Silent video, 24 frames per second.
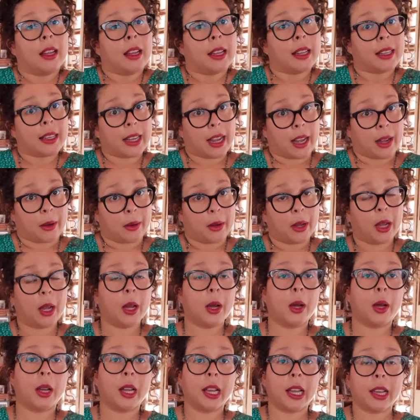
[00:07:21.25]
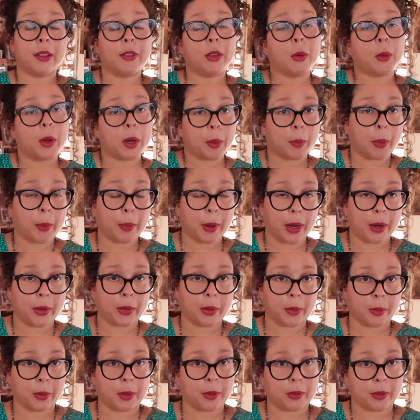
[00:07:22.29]
Now, if you want to prepare the
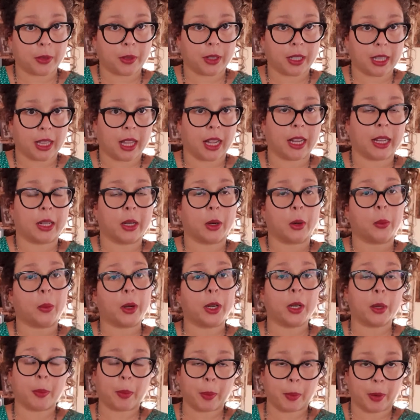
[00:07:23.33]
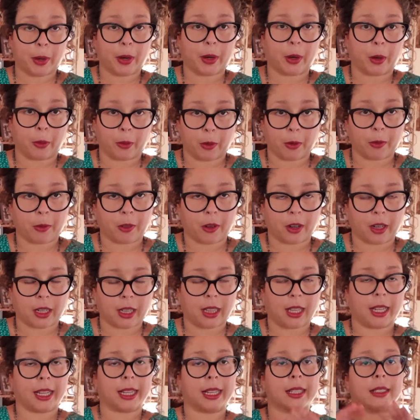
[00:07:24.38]
room for a client, or when you're preparing a room for a
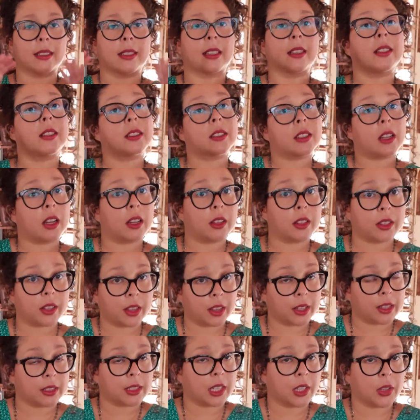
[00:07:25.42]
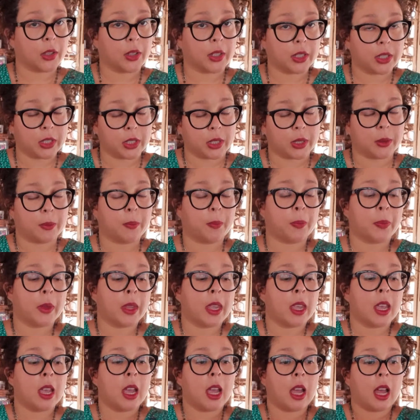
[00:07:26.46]
client, there's other things that you can do
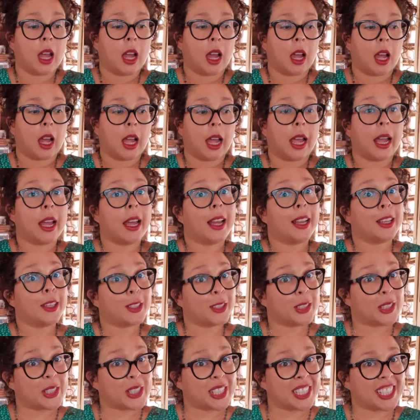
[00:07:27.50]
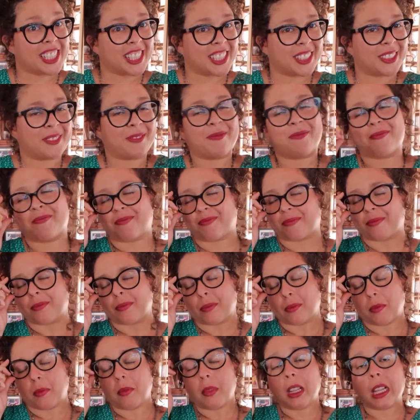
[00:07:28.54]
and you shouldn't do.
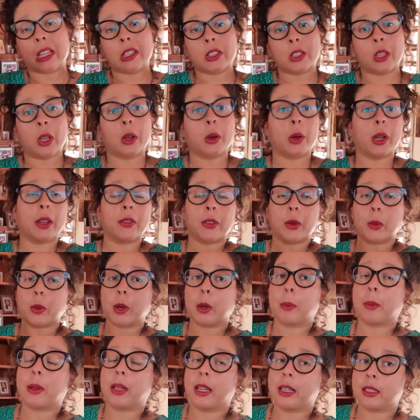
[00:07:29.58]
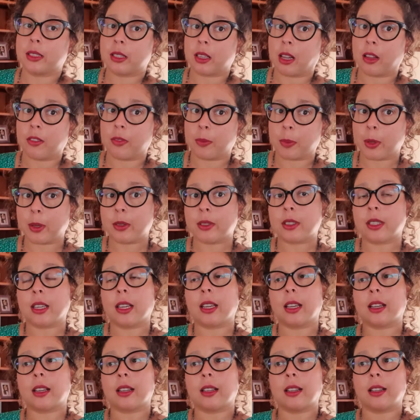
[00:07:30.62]
So if you want to play soft
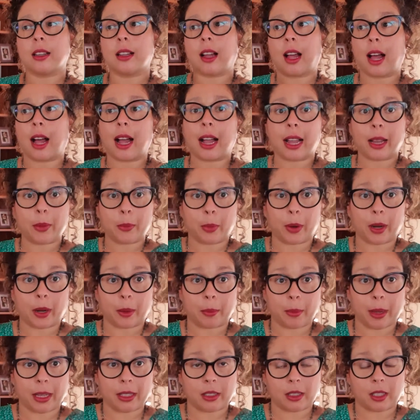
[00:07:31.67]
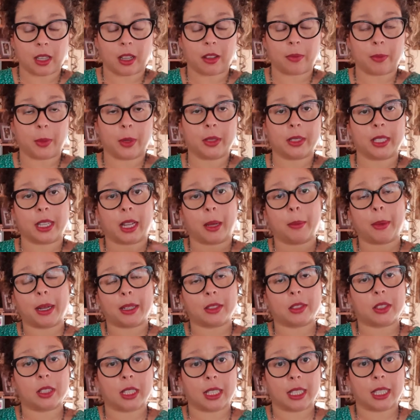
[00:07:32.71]
music, I recommend soft music. I'm
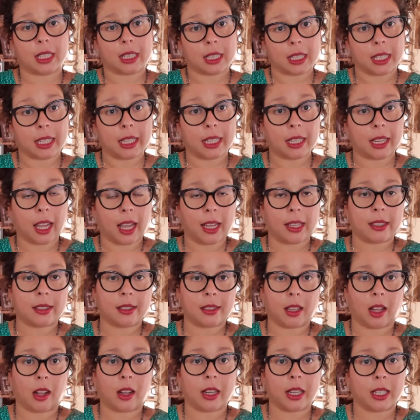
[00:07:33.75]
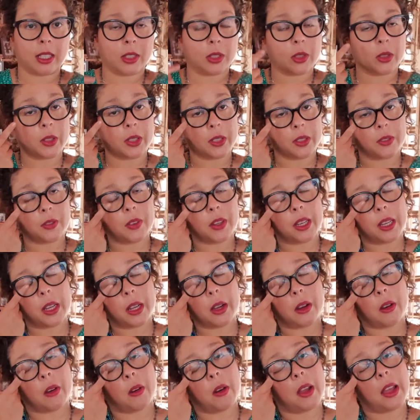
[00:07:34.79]
actually going to link a song into this
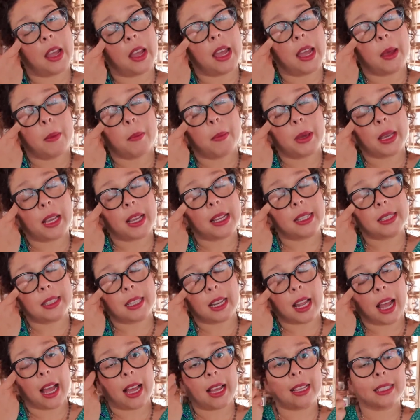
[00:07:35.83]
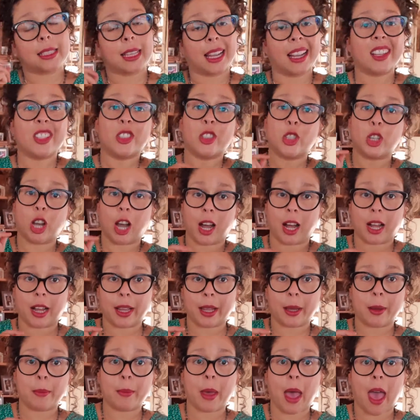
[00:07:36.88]
video because it has a
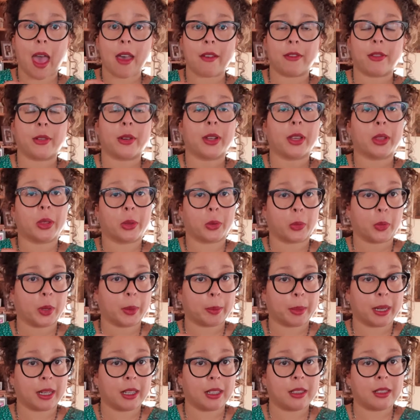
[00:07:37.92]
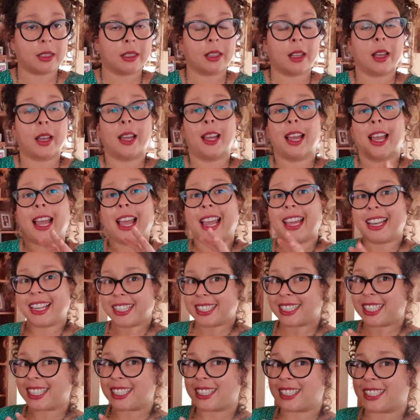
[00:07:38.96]
chime every 3 minutes, and
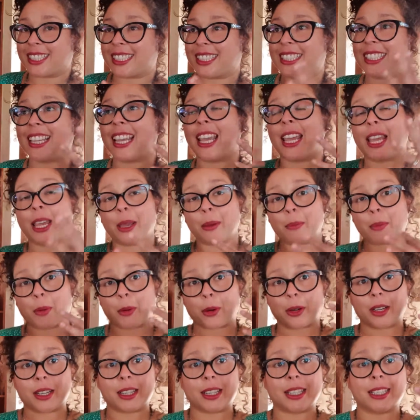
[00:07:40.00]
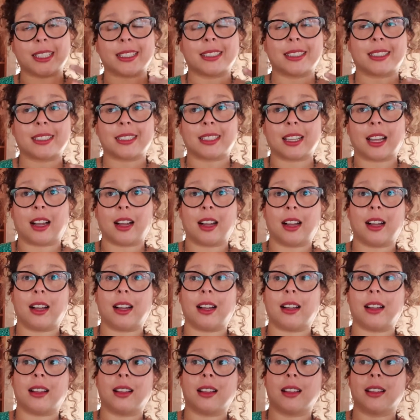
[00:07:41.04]
it's a tip, or it's
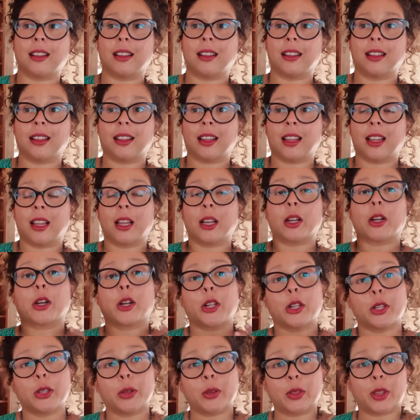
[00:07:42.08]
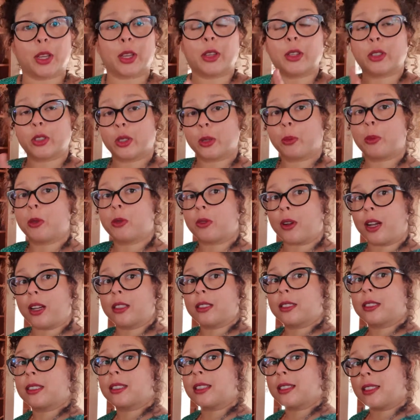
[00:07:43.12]
a clue that you should move
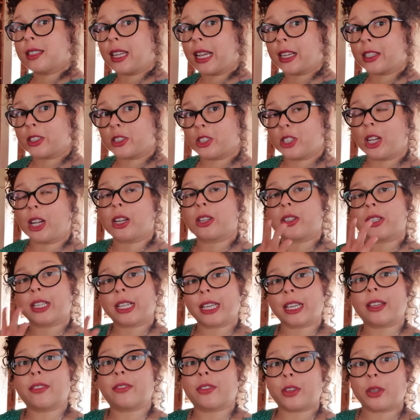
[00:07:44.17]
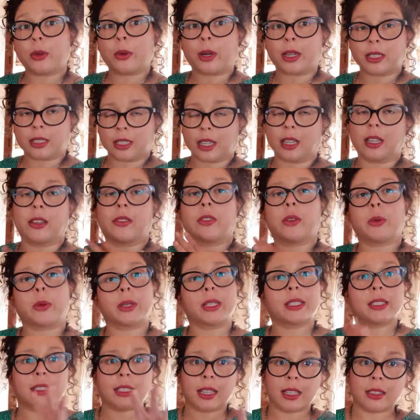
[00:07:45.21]
on to the next chakra if you are done. If you want
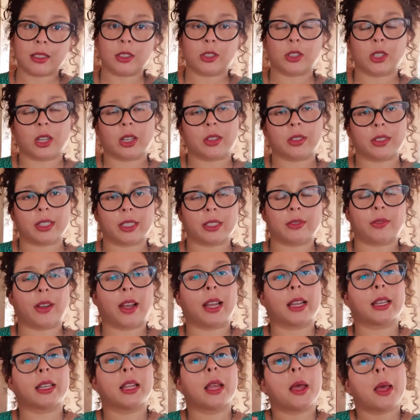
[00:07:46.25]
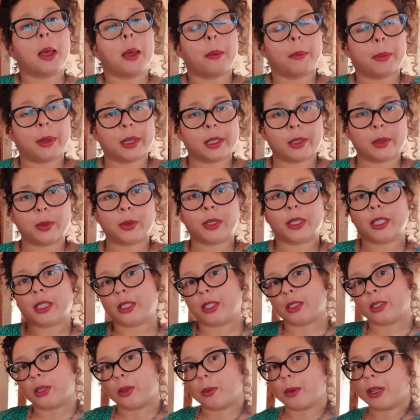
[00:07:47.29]
to stay in the chakra, that's fine, but it's really
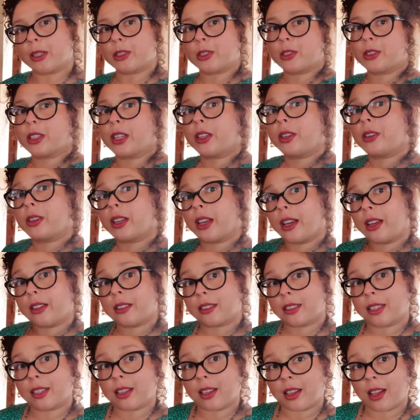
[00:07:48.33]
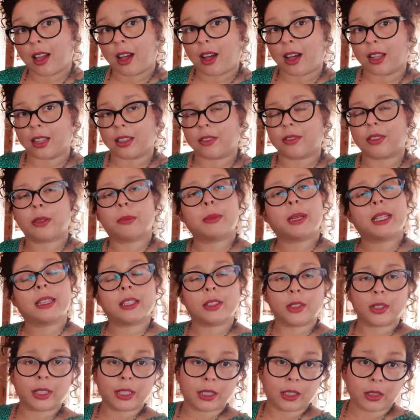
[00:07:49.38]
good to make sure that you get all of them, and
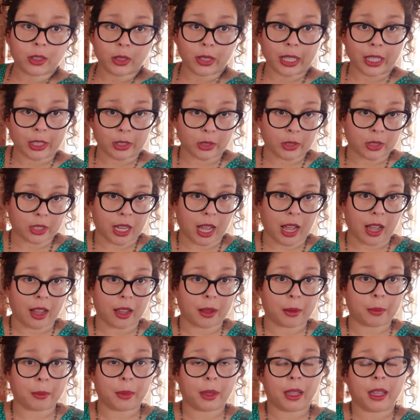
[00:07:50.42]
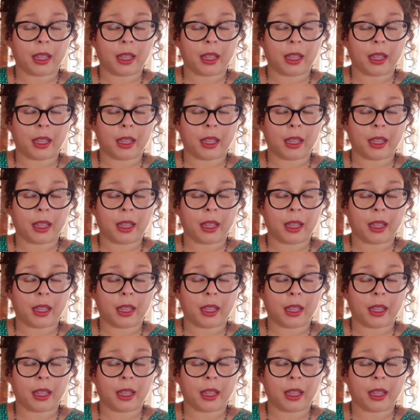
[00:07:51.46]
then you get a little extra time